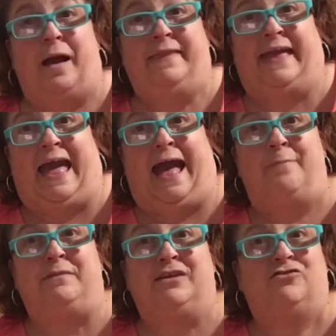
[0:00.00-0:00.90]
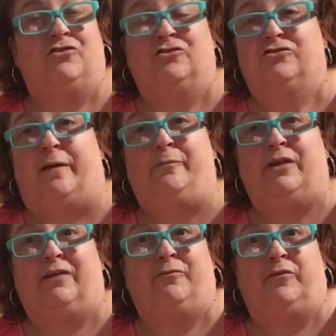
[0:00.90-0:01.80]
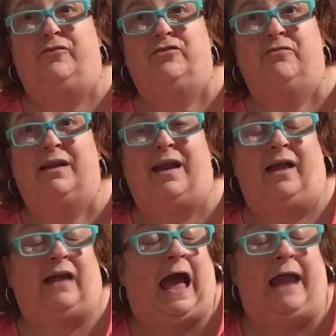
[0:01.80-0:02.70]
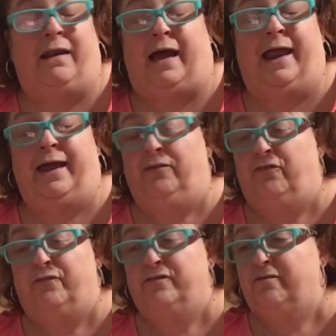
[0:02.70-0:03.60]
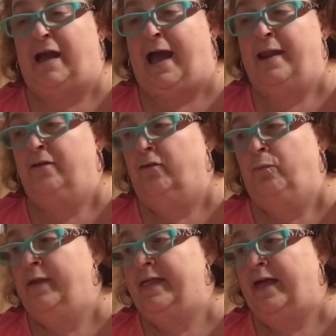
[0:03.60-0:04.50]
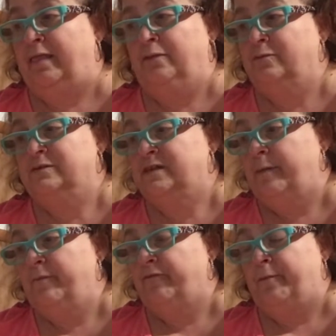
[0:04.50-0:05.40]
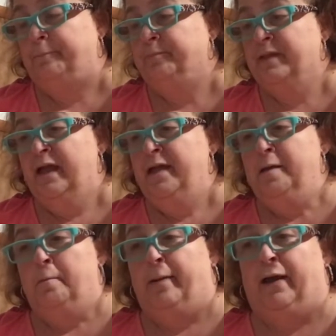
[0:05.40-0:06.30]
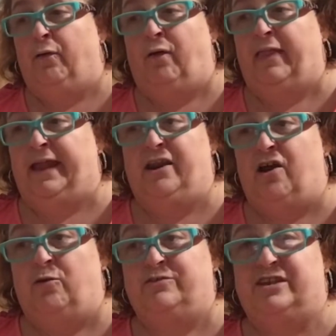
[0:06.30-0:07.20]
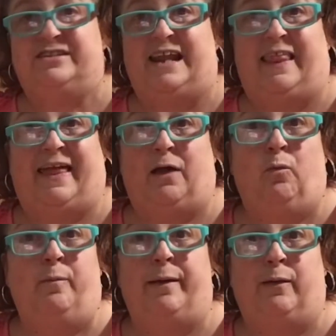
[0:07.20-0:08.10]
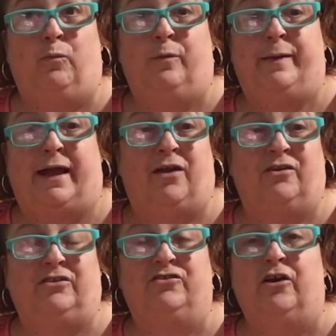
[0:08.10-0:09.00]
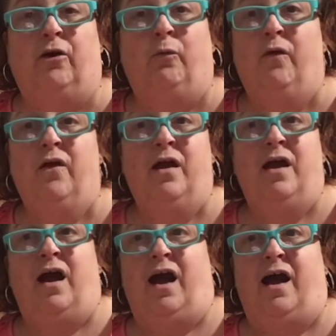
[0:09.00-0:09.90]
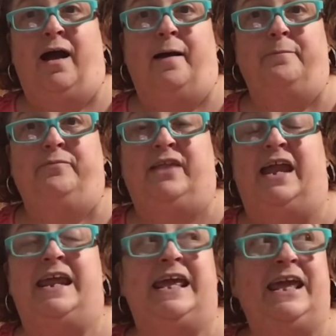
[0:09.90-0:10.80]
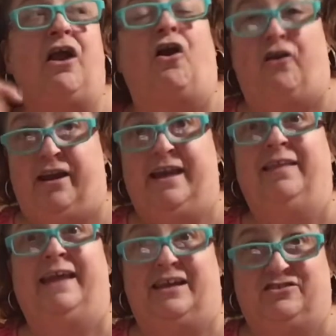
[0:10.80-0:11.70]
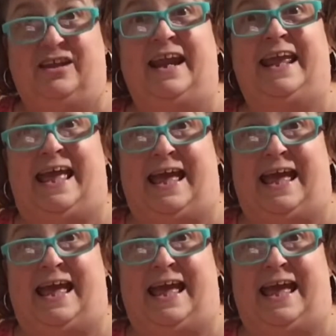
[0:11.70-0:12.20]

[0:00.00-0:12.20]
behind the cabinets or something from the refrigerator. I I, under the refrigerator. I don't know where the hell it was coming from but all I know is that it sounded like a woodpe- woodpecker. And so um, then he heard it last night